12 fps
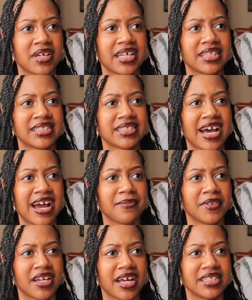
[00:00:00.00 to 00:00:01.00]
at the
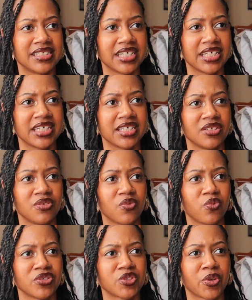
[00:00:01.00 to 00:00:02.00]
time that I did
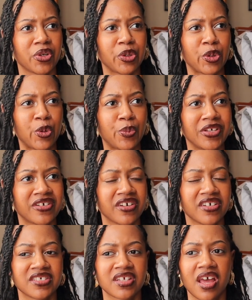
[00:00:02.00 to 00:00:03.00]
was critical
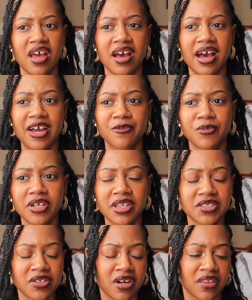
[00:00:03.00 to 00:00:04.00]
because I
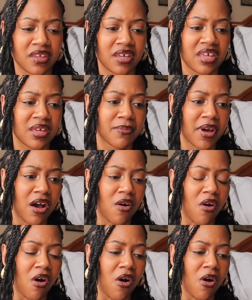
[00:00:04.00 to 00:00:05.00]
really started thinking
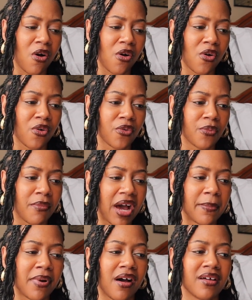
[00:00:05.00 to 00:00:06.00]
about all
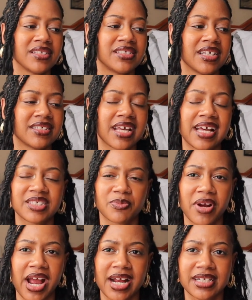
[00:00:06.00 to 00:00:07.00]
my politics as a
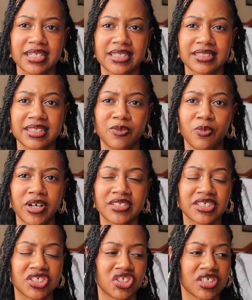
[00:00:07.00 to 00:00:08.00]
practice. It
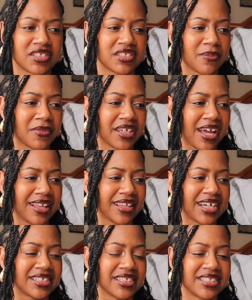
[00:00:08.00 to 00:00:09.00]
wasn't just something I
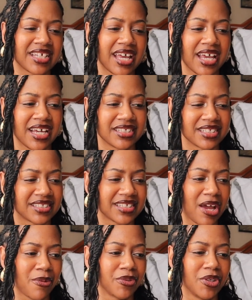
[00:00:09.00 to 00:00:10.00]
like to say to
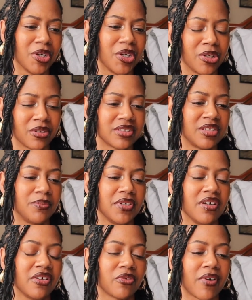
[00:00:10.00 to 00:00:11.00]
sound good or to
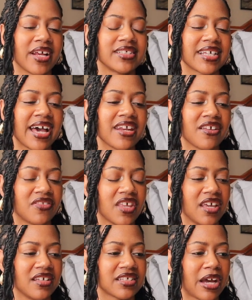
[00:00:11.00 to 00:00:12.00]
be on the right side of
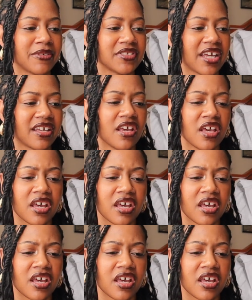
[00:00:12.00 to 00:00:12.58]
things. I was like,